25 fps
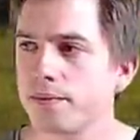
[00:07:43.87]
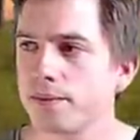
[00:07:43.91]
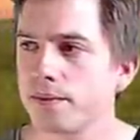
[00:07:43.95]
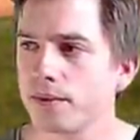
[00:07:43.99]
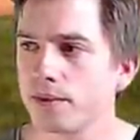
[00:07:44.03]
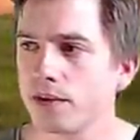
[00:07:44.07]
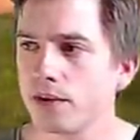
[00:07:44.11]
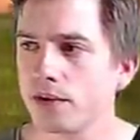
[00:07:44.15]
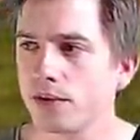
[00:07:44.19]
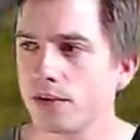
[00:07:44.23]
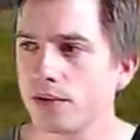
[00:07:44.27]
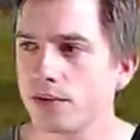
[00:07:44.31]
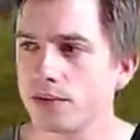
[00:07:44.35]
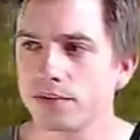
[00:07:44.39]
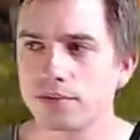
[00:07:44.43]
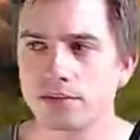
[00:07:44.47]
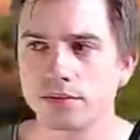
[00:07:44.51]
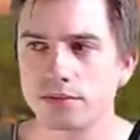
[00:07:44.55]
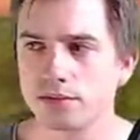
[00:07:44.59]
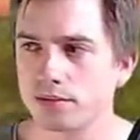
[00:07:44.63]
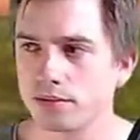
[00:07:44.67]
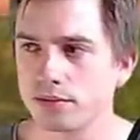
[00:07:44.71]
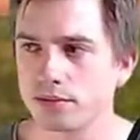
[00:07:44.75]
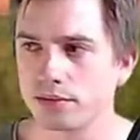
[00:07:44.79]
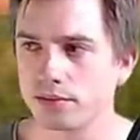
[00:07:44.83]
So
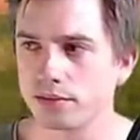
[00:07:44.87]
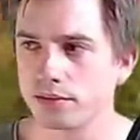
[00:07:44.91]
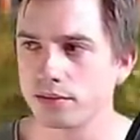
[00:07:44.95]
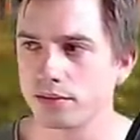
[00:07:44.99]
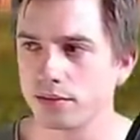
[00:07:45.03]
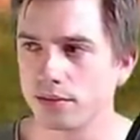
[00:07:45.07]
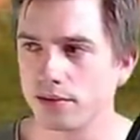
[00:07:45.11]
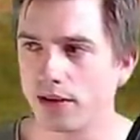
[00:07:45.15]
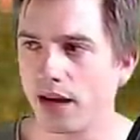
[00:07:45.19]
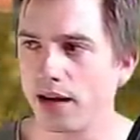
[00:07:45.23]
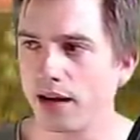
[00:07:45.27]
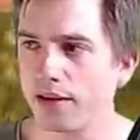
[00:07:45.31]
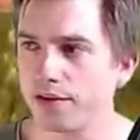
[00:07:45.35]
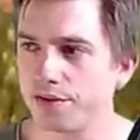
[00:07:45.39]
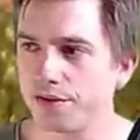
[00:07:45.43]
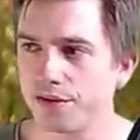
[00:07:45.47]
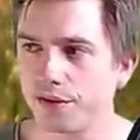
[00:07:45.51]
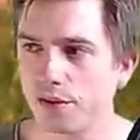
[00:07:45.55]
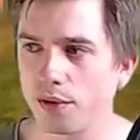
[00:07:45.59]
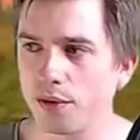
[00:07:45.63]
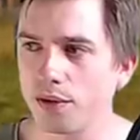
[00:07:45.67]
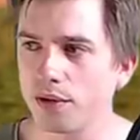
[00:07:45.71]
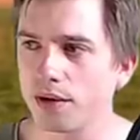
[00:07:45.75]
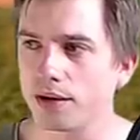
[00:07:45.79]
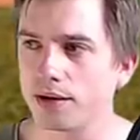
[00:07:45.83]
down
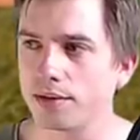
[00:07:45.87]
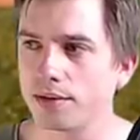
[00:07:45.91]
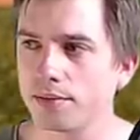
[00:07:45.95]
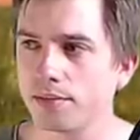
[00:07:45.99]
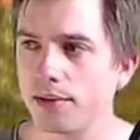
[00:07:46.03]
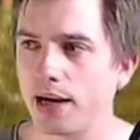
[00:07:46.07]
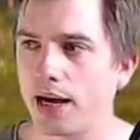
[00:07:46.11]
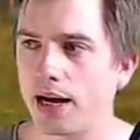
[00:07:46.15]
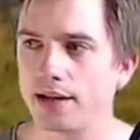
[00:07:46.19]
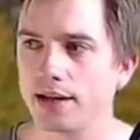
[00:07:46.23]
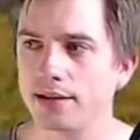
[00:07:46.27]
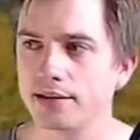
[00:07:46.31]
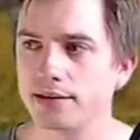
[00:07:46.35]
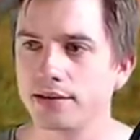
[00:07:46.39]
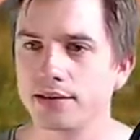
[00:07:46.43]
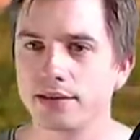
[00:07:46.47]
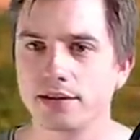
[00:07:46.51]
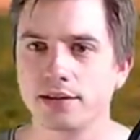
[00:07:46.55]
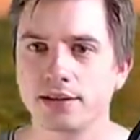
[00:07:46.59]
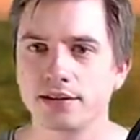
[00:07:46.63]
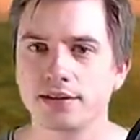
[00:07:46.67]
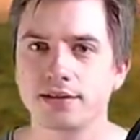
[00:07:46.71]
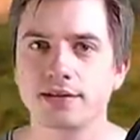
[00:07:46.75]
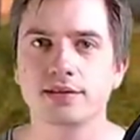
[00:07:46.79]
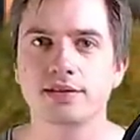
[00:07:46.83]
four, man,
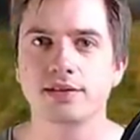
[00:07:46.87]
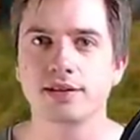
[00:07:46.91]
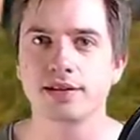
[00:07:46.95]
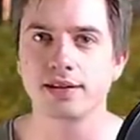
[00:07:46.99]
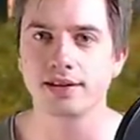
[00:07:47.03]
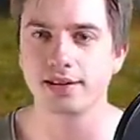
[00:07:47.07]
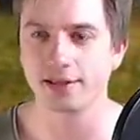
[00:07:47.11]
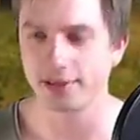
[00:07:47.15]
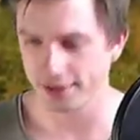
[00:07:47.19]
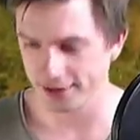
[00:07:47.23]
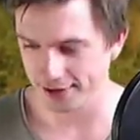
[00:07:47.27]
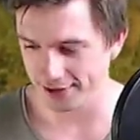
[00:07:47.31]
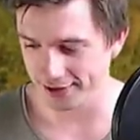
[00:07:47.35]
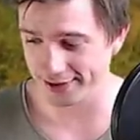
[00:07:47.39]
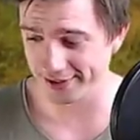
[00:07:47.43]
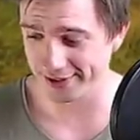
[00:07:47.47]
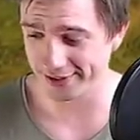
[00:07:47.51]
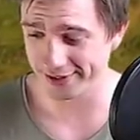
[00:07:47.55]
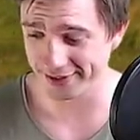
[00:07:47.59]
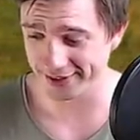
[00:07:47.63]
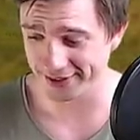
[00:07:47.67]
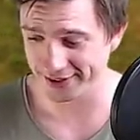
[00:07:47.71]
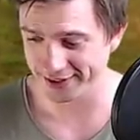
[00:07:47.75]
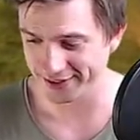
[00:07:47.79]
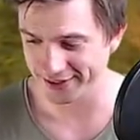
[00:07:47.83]
it's uh,
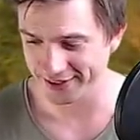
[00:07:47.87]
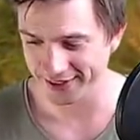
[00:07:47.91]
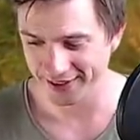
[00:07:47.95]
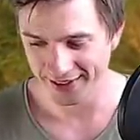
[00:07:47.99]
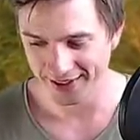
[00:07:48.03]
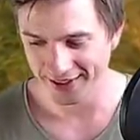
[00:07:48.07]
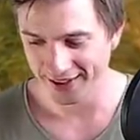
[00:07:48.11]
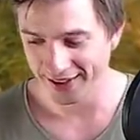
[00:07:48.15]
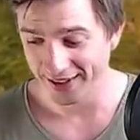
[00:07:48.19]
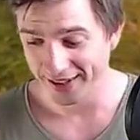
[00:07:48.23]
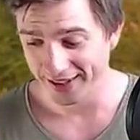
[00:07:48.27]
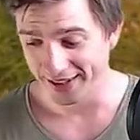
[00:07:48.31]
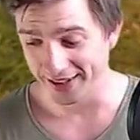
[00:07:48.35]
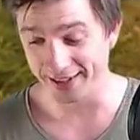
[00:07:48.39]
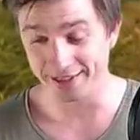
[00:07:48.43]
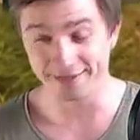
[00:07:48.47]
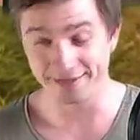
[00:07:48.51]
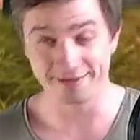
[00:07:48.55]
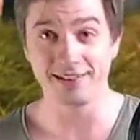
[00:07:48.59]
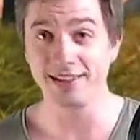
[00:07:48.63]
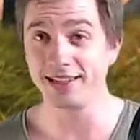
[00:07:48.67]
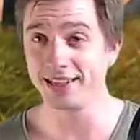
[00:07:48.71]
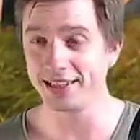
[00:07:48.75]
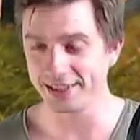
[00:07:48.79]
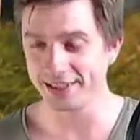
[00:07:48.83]
uh,
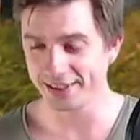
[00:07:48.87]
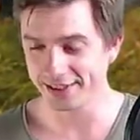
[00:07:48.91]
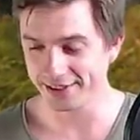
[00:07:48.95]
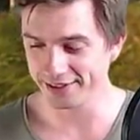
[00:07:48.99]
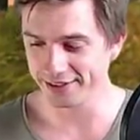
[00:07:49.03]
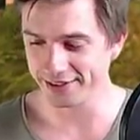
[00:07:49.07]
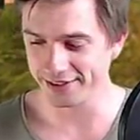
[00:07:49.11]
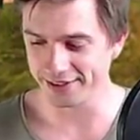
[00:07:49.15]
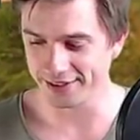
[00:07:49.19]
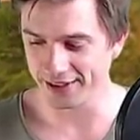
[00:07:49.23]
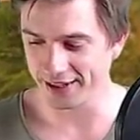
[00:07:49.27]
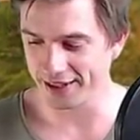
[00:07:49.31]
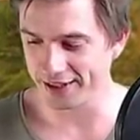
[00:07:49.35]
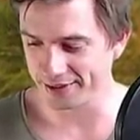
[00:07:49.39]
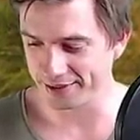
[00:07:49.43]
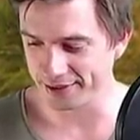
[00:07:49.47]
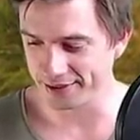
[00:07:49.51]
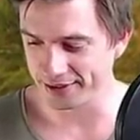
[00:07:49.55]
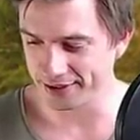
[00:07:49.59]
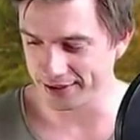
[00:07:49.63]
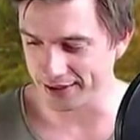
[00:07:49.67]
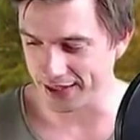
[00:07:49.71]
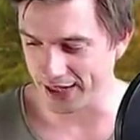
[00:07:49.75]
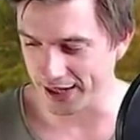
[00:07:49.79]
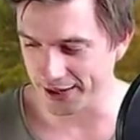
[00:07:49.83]
really good, I
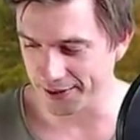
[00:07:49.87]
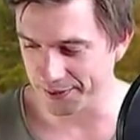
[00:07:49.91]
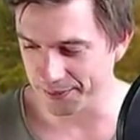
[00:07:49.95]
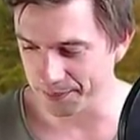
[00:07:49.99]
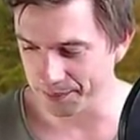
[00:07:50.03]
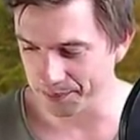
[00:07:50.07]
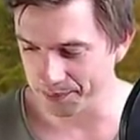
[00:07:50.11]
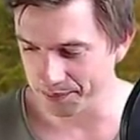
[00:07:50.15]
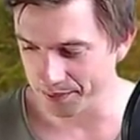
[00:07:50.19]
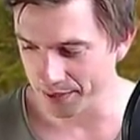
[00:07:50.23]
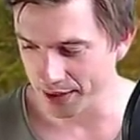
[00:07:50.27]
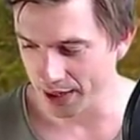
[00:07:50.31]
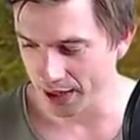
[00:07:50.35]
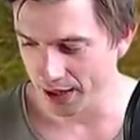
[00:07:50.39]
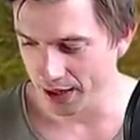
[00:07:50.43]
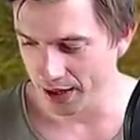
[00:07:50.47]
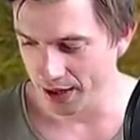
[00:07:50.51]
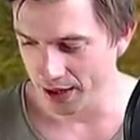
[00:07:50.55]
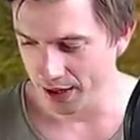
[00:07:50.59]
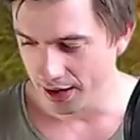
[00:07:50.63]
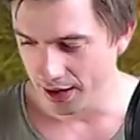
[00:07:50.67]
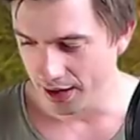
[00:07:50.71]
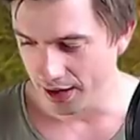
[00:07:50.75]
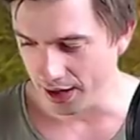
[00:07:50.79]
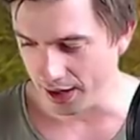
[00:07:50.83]
would say.
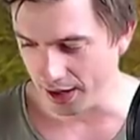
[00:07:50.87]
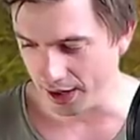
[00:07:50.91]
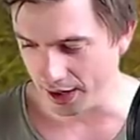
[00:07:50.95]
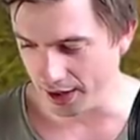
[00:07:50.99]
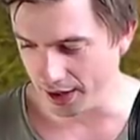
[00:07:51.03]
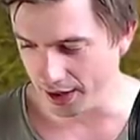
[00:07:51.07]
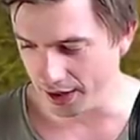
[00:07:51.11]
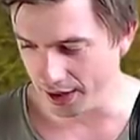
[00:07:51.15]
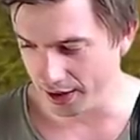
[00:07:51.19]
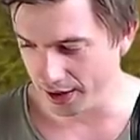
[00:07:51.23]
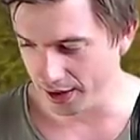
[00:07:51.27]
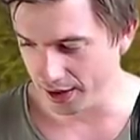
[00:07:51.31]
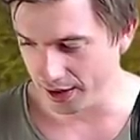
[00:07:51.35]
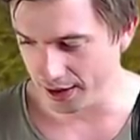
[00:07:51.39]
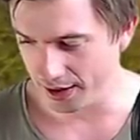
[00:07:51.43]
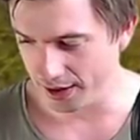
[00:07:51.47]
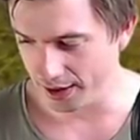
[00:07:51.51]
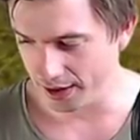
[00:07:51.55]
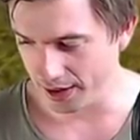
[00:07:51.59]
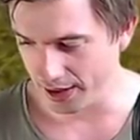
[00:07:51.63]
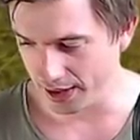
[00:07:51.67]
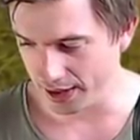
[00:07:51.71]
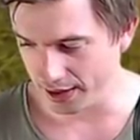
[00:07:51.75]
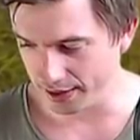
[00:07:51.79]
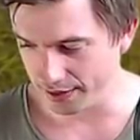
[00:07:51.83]

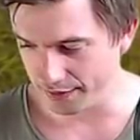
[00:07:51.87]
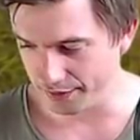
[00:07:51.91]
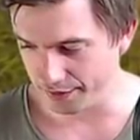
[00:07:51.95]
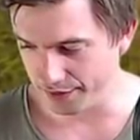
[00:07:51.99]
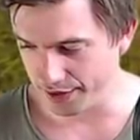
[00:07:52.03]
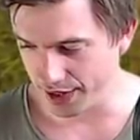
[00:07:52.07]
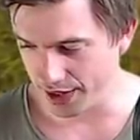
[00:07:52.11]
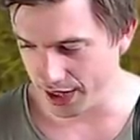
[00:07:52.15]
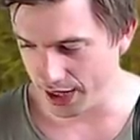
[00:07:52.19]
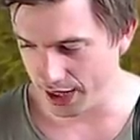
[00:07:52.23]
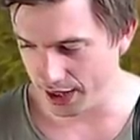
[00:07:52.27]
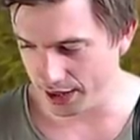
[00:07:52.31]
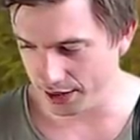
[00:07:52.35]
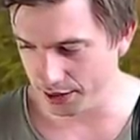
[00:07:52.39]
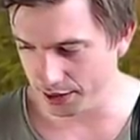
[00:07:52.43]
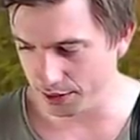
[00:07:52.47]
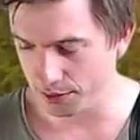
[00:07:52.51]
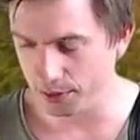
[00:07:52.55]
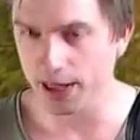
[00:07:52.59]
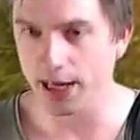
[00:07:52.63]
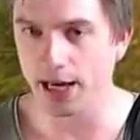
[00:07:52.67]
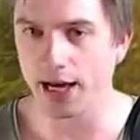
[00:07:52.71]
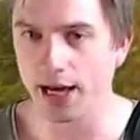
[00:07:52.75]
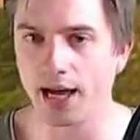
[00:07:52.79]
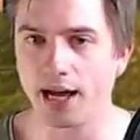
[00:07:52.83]
Uh, and then
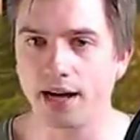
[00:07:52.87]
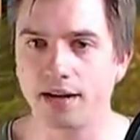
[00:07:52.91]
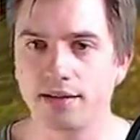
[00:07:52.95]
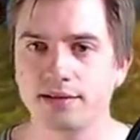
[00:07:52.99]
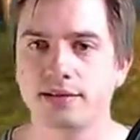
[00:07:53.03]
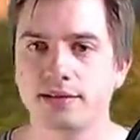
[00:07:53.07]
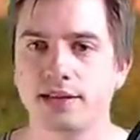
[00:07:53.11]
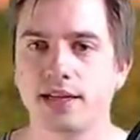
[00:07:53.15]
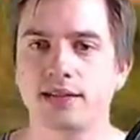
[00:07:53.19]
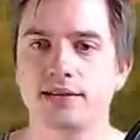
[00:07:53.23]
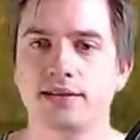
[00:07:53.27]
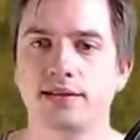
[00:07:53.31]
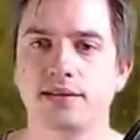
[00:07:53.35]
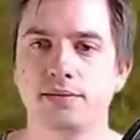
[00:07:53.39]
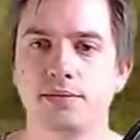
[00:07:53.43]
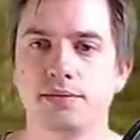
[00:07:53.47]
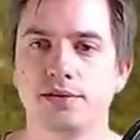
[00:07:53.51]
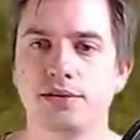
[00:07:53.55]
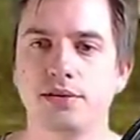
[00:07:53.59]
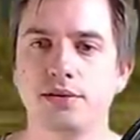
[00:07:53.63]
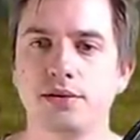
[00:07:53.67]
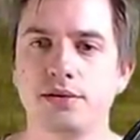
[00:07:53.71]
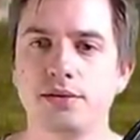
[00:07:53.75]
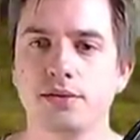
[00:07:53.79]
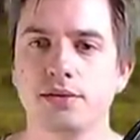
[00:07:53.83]
we have sidestep
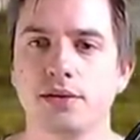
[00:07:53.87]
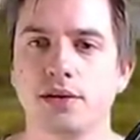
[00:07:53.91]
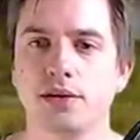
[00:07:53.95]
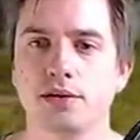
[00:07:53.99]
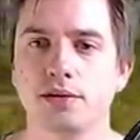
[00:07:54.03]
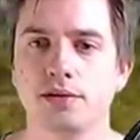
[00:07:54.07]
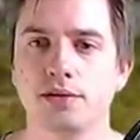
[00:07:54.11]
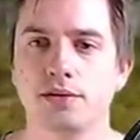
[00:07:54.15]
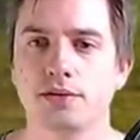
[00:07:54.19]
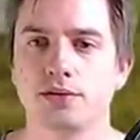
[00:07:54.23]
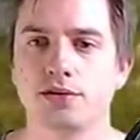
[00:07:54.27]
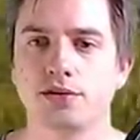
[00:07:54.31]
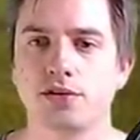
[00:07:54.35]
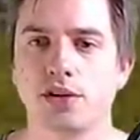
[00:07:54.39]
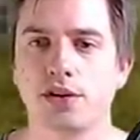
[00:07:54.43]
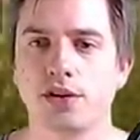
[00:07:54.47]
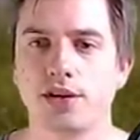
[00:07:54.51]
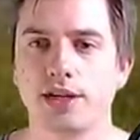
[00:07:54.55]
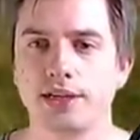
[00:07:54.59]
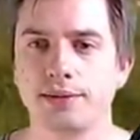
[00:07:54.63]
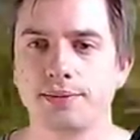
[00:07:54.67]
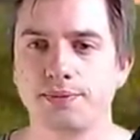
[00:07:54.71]
two, oh, oh sorry.